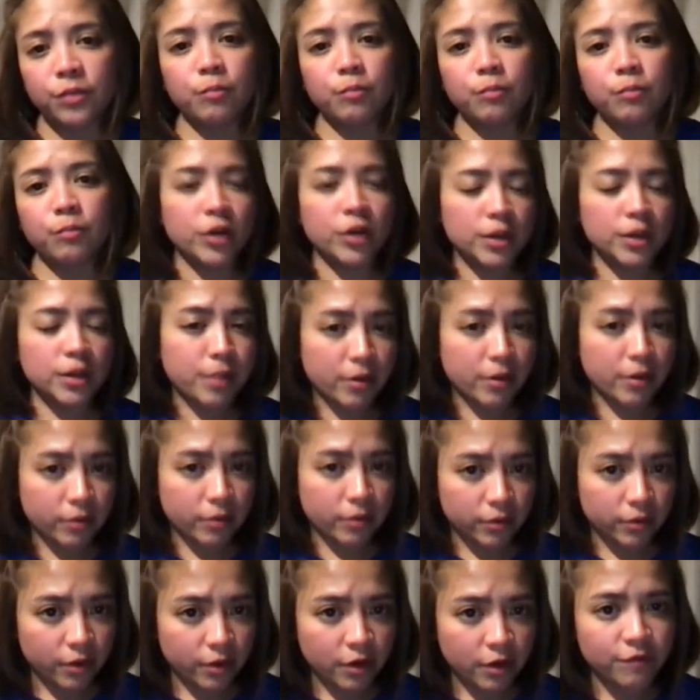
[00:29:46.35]
body
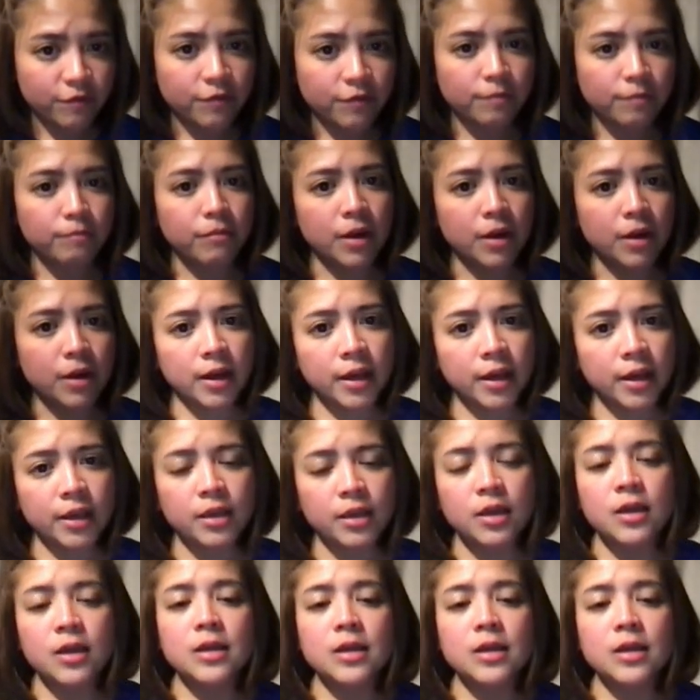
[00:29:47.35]
paragraph by